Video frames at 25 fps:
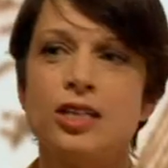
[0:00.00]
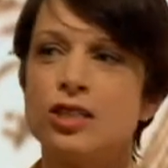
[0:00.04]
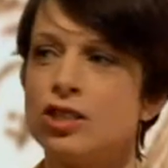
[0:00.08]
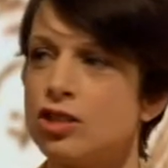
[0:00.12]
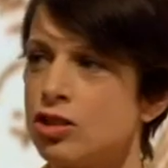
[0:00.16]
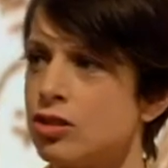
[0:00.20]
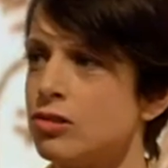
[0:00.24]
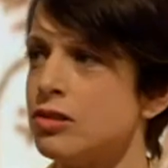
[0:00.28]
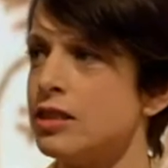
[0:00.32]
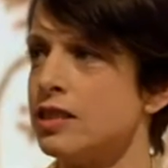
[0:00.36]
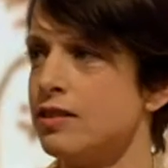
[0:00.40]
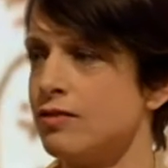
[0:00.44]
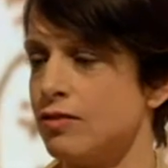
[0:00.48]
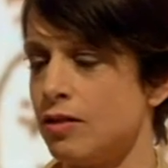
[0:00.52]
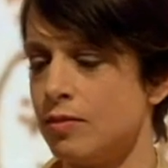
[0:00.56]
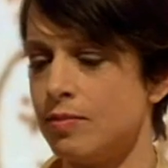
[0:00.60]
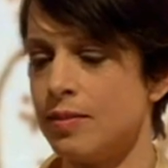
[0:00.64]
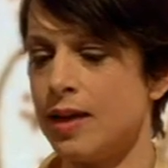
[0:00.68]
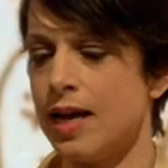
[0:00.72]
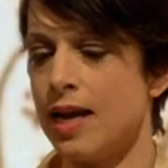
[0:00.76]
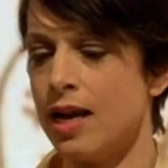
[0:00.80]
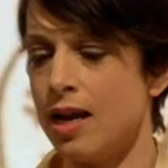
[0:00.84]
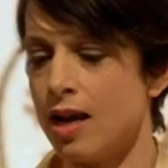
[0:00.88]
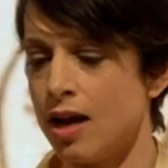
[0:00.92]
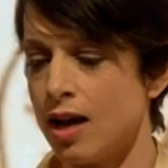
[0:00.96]
stories from
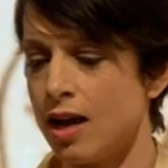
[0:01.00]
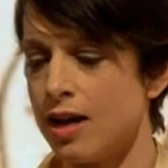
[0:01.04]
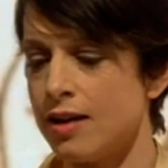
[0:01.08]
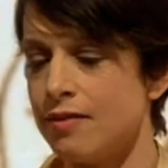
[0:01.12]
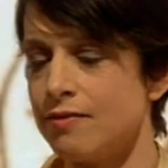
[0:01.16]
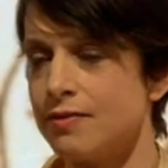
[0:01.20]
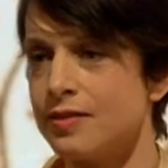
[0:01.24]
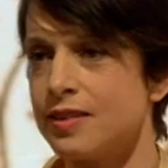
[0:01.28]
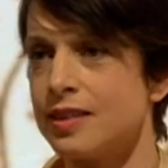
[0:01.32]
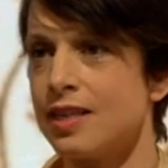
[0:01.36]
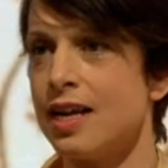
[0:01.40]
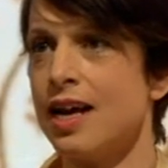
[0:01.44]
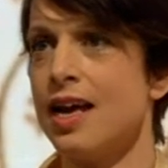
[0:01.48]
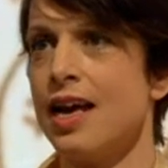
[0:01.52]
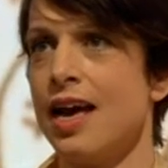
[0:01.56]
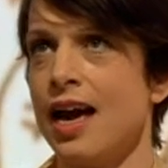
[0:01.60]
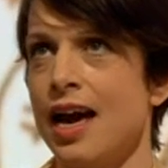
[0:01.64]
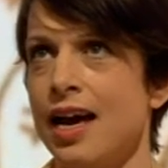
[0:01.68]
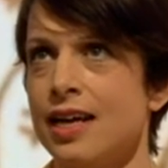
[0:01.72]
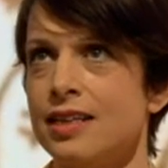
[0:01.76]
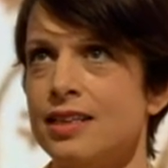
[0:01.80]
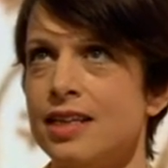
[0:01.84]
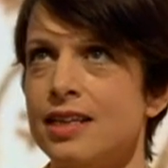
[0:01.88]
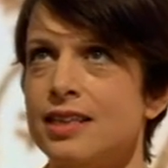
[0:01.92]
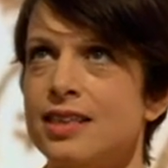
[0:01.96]
their lives.
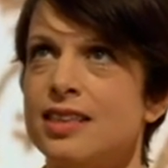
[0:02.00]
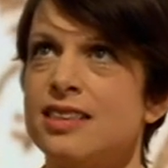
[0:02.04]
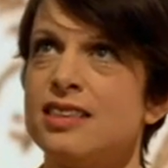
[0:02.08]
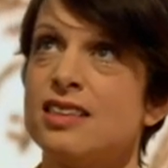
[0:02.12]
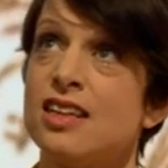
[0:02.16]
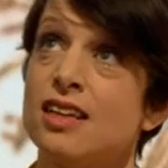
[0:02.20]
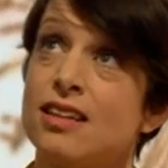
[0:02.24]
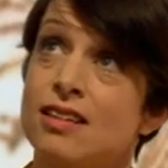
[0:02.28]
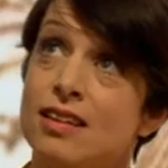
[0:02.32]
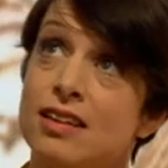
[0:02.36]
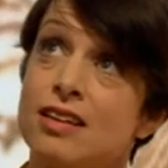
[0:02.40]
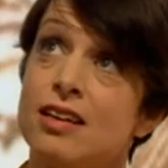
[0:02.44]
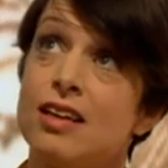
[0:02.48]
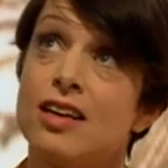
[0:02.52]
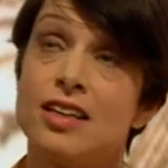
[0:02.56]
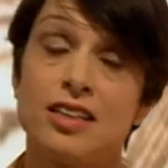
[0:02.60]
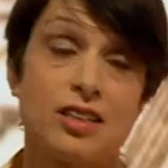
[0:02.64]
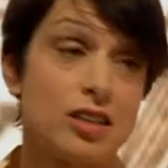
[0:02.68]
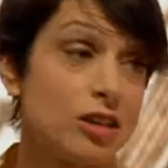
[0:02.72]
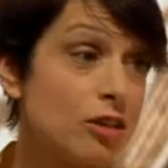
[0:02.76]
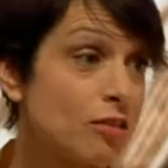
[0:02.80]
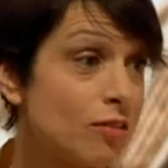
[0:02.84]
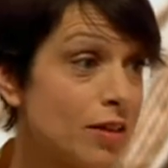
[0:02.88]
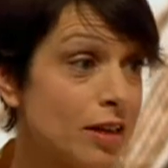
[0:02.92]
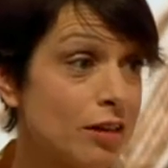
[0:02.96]
And then there's something
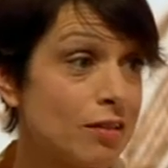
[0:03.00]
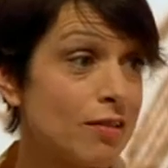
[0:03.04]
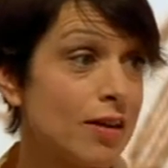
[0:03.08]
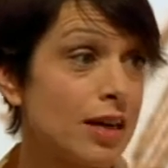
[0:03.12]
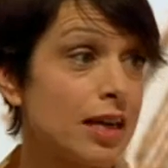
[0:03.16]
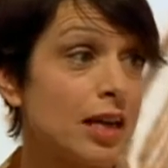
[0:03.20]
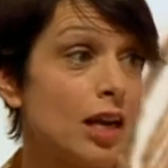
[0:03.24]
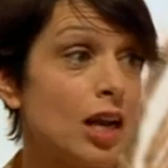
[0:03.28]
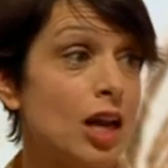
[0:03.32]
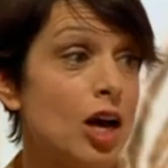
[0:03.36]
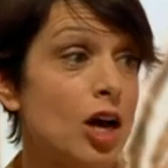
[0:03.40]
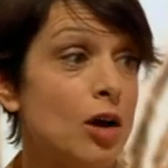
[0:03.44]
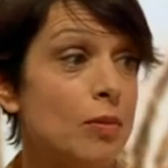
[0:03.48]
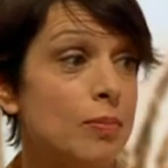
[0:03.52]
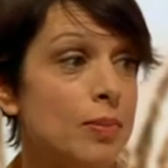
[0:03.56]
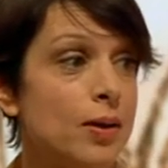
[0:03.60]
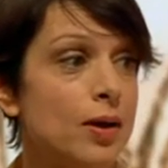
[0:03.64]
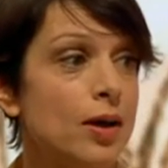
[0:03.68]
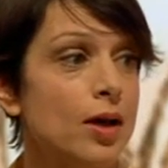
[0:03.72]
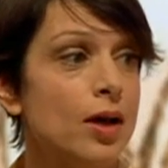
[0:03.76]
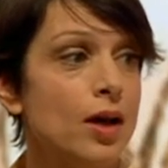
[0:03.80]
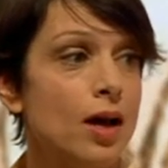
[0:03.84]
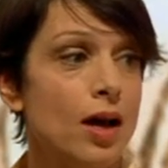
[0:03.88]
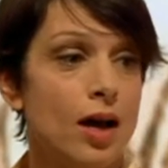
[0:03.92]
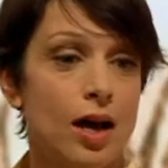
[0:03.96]
like the Crick Crack Club,
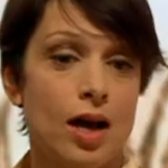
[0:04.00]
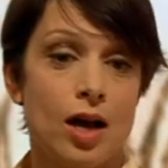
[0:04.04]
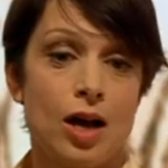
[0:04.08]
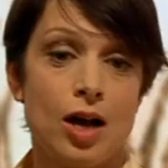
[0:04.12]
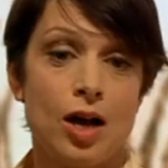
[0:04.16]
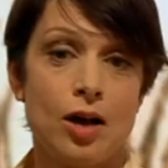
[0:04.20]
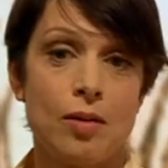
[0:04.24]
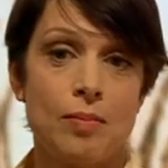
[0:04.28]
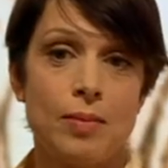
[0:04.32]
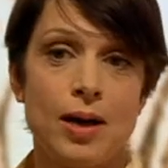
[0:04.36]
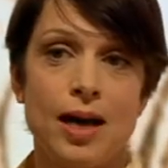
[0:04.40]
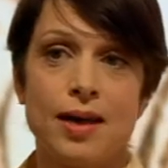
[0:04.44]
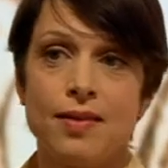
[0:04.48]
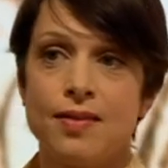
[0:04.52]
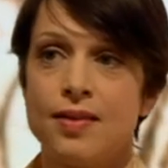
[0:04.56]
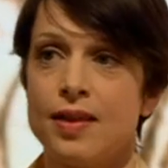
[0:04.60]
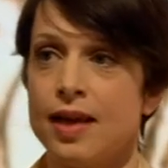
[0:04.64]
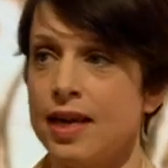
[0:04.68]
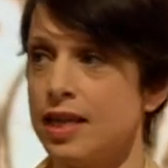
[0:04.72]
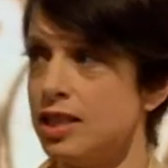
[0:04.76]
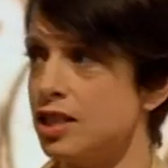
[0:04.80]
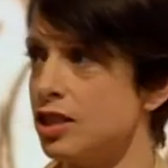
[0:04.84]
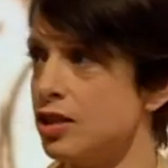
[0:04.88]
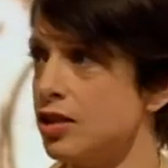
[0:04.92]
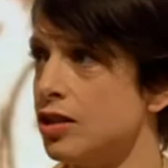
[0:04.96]
and
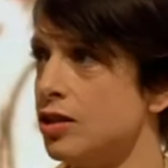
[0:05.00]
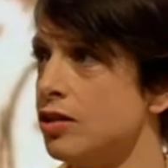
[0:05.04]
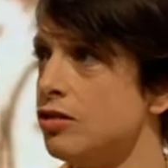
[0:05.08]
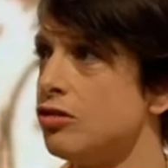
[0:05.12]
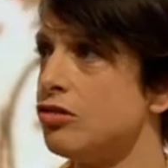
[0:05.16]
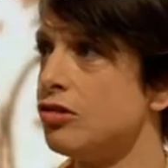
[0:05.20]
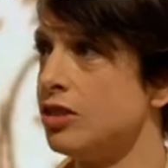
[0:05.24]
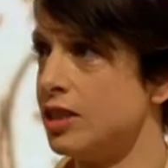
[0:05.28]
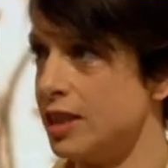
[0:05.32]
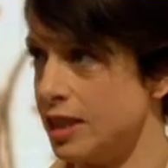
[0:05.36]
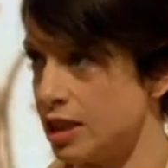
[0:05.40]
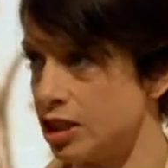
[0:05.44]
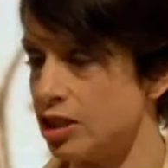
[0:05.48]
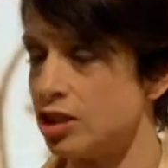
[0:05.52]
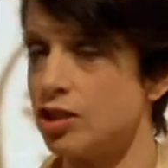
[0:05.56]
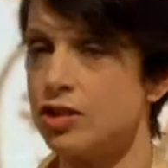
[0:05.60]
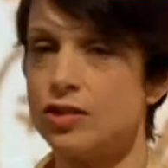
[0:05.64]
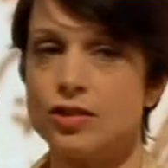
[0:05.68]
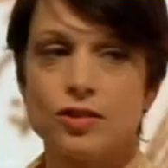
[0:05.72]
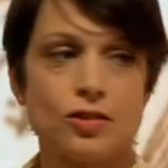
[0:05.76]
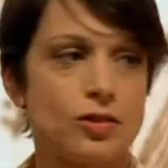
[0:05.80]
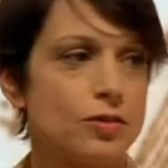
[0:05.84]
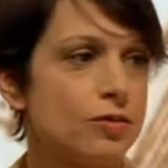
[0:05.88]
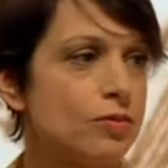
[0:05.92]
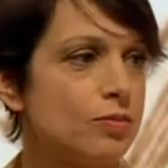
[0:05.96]
they do
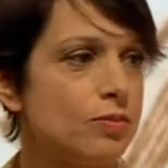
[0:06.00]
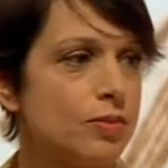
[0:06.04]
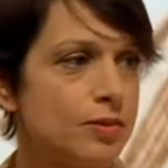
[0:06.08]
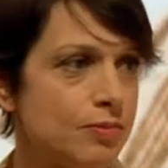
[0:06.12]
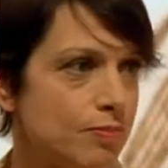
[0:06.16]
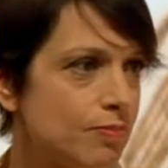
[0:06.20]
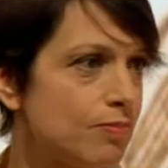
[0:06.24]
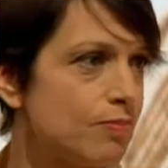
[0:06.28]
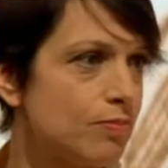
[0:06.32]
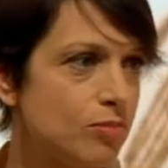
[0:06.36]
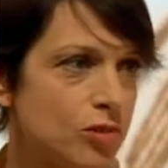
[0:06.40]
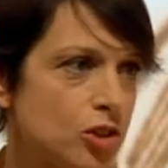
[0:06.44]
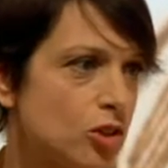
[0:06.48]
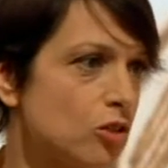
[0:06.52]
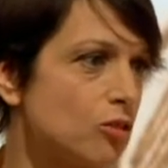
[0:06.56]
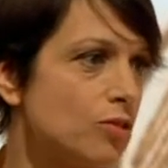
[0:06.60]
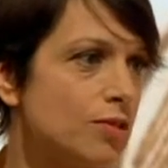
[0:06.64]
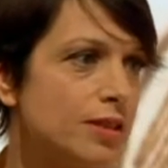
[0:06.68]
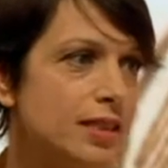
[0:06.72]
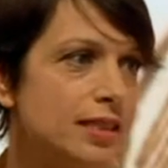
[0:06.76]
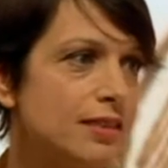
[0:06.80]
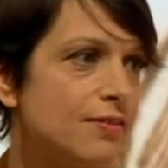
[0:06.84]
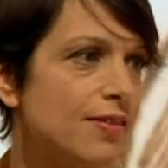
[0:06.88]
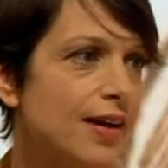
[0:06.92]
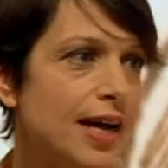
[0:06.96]
traditional
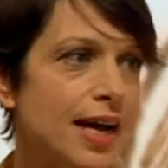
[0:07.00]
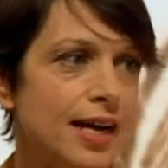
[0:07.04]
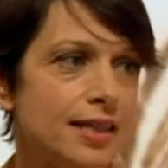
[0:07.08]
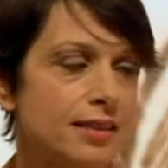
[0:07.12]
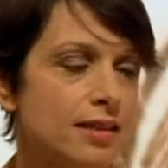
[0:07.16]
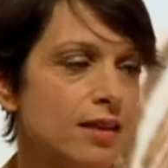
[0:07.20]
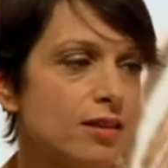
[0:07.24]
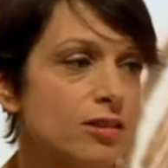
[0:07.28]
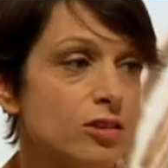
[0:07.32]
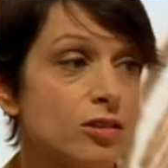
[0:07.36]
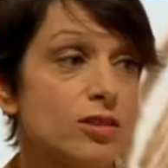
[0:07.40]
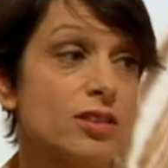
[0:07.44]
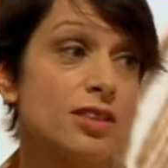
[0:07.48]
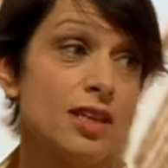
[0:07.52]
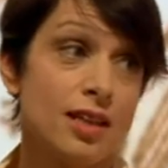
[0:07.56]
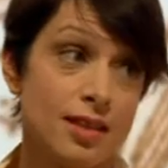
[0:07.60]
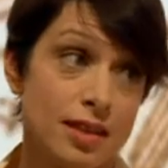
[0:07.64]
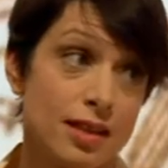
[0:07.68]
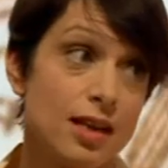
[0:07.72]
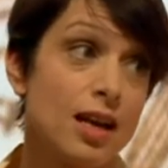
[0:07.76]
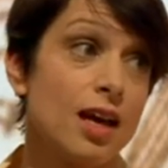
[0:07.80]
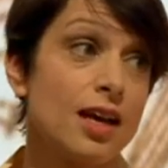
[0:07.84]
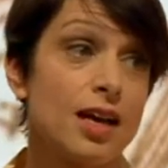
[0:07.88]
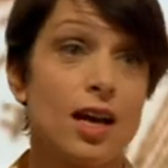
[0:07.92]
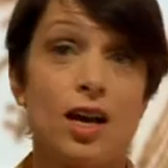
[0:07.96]
stories for adults, or
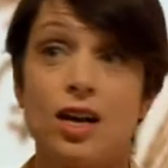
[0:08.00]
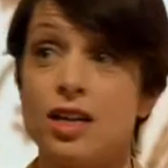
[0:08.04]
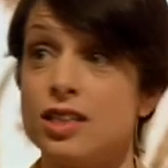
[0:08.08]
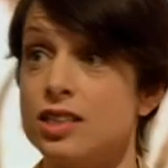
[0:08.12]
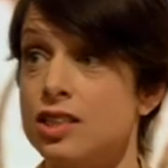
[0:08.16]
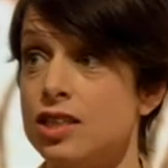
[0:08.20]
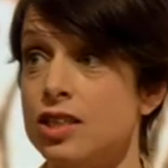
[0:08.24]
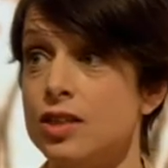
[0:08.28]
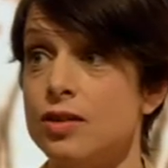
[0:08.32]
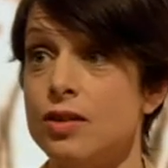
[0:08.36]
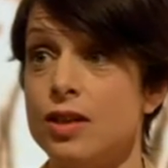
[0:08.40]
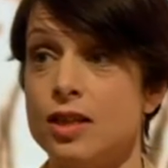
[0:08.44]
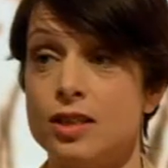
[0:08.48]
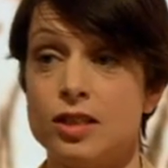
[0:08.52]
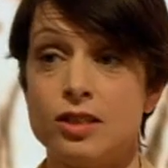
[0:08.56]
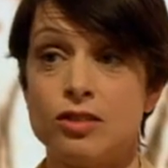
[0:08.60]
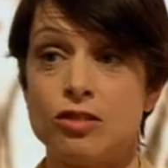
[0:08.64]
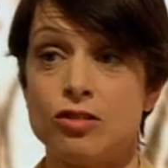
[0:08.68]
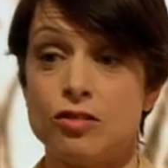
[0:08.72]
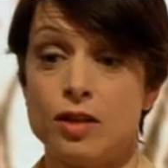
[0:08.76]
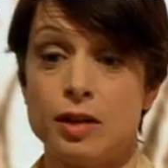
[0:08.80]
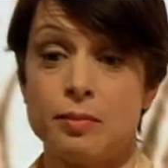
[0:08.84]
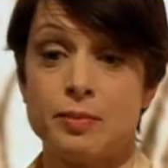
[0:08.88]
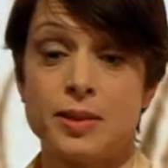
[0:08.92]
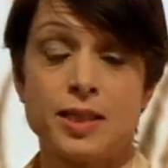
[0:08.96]
something like I do,
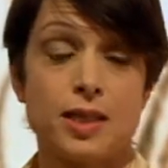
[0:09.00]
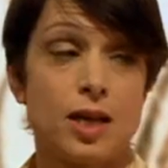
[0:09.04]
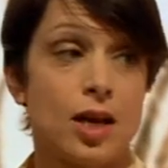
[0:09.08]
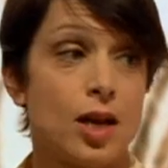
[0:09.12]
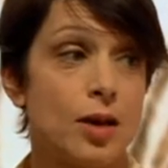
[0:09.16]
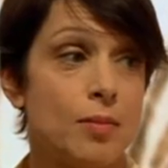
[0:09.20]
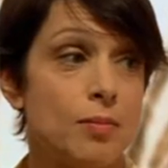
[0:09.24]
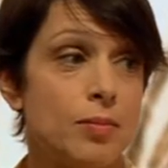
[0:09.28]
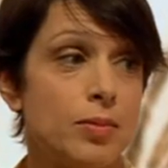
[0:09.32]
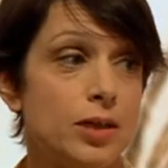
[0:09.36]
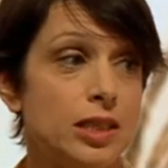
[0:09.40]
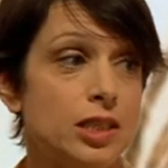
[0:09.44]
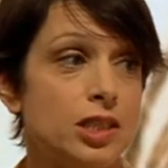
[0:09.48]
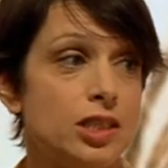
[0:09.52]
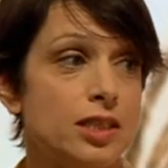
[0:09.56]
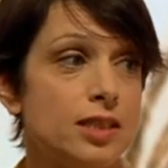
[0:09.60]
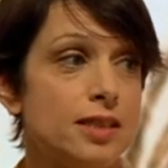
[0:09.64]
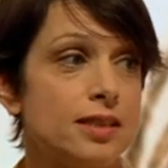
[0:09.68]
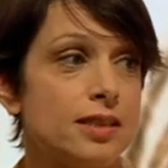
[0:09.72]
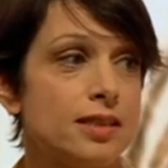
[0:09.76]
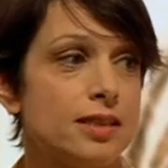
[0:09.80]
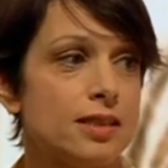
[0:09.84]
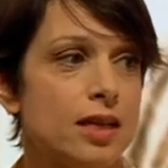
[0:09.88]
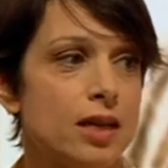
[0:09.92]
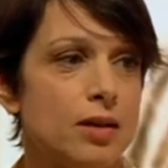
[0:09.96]
London Dreamtime, which
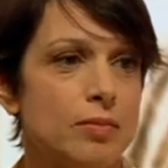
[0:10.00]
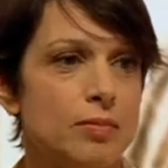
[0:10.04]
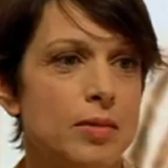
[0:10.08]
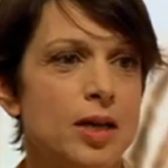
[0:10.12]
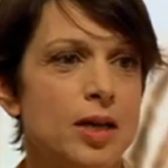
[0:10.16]
is